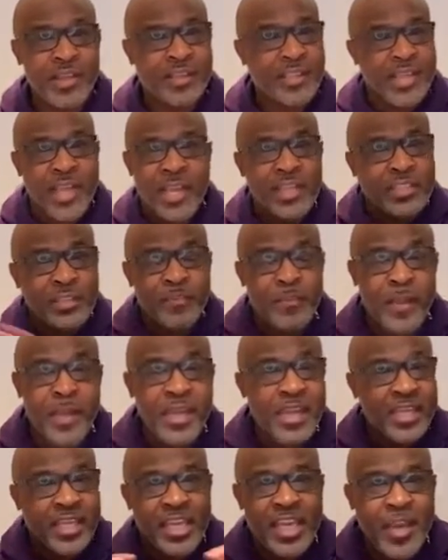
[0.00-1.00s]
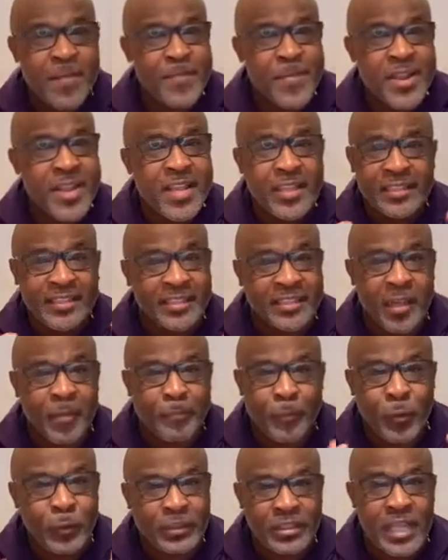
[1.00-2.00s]
Kiss means keeping it
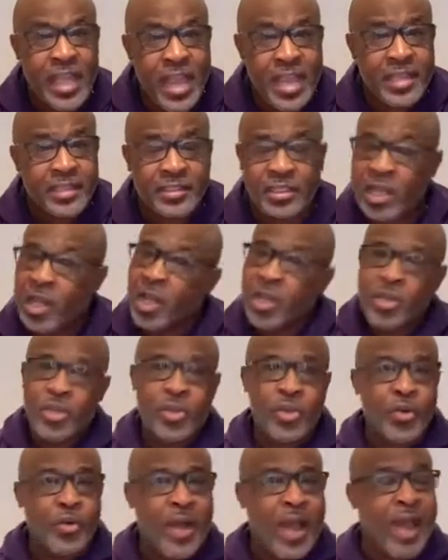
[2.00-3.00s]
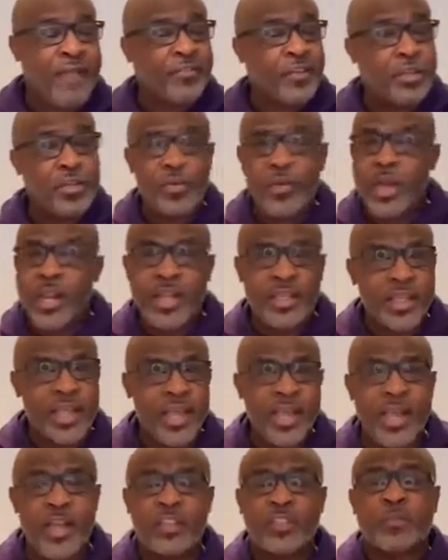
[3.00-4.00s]
simple, saints. You don't have to do
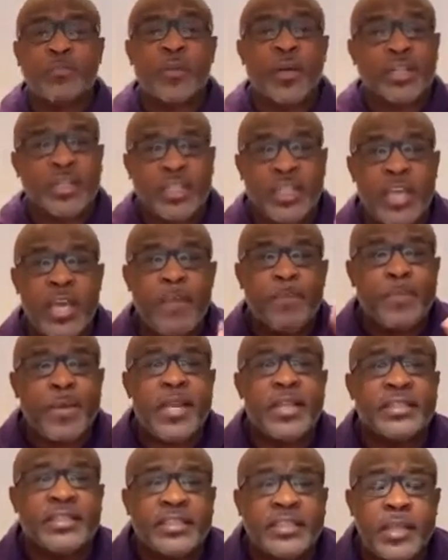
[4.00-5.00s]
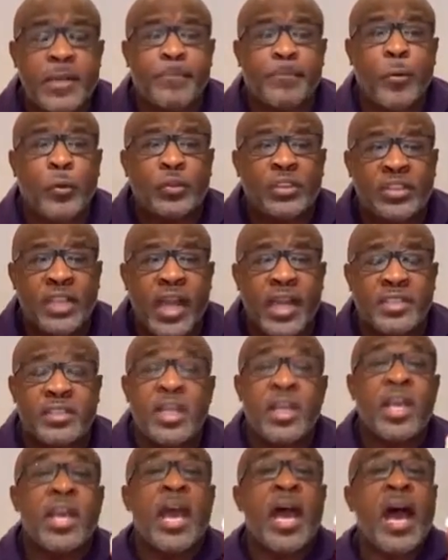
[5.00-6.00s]
anything else but keep it simple, saints.
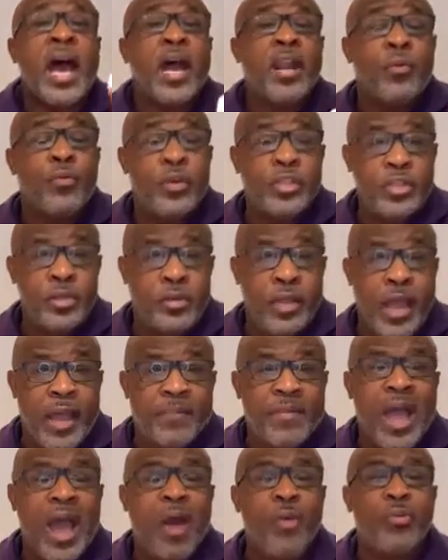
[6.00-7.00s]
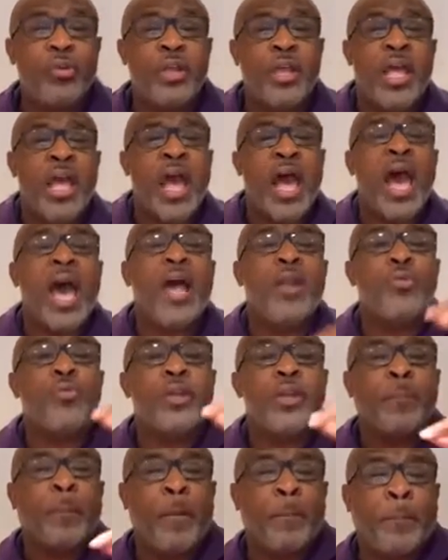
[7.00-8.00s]
How do we do that? How do
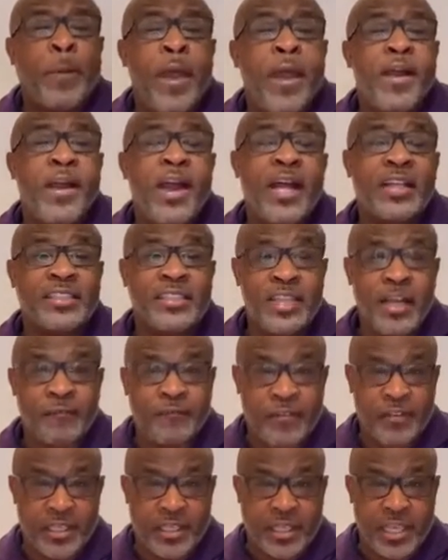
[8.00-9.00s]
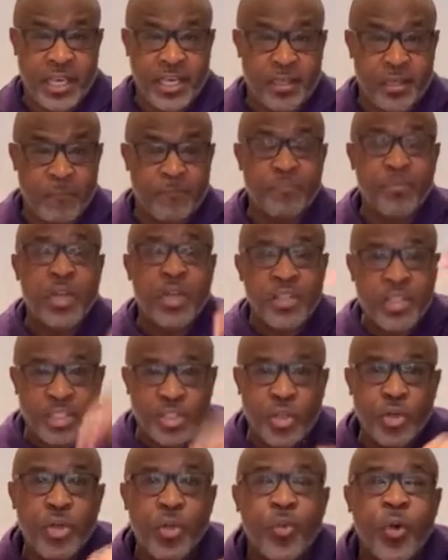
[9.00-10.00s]
we prepare ourselves for the kingdom to
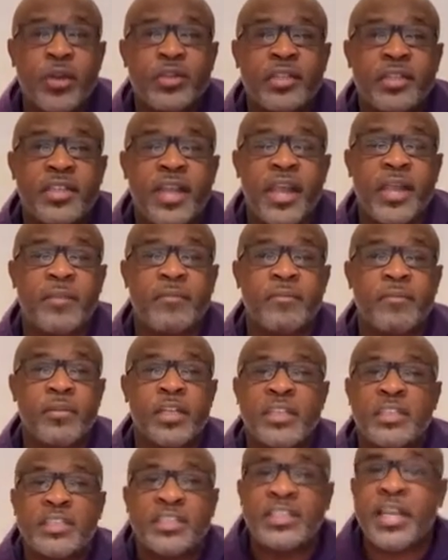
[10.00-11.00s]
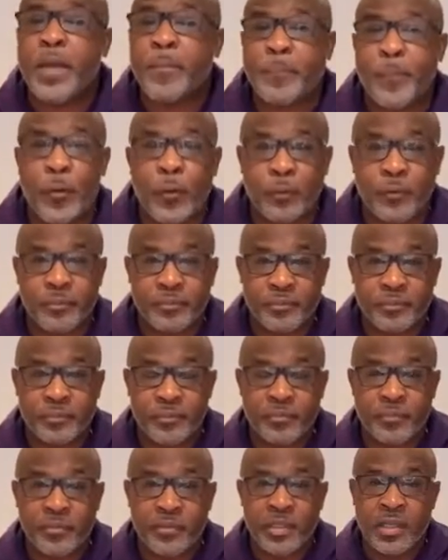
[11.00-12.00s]
do the work today? Simple.
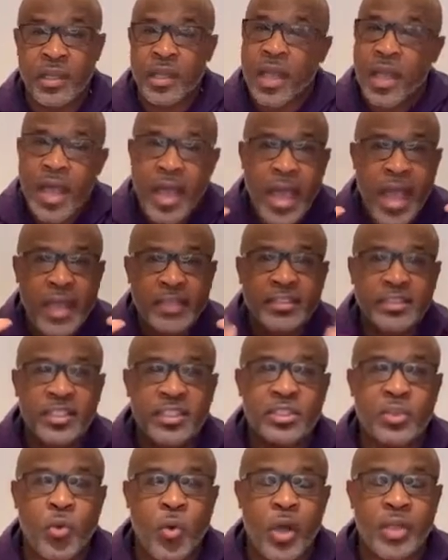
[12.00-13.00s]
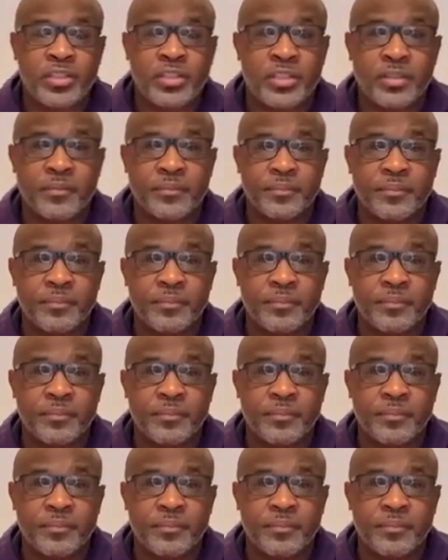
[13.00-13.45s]
Ask this question.